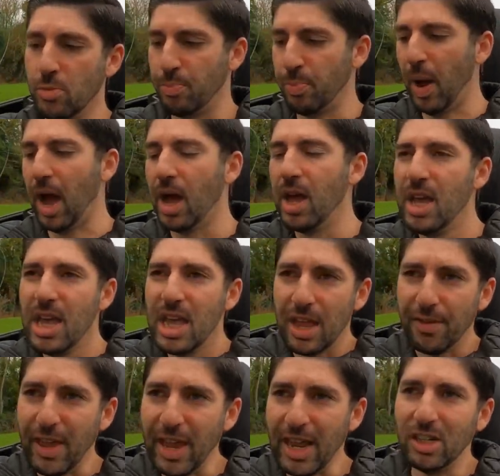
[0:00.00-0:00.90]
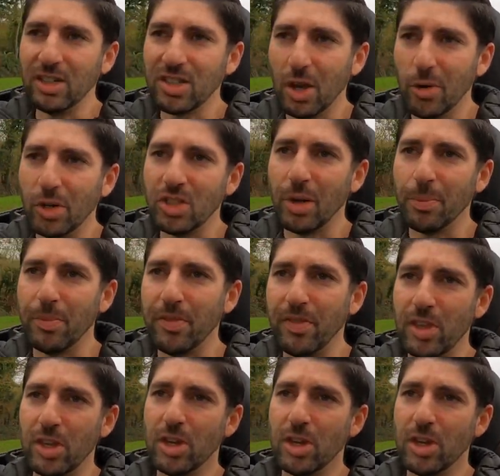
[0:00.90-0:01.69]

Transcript: but if heel and toe is something that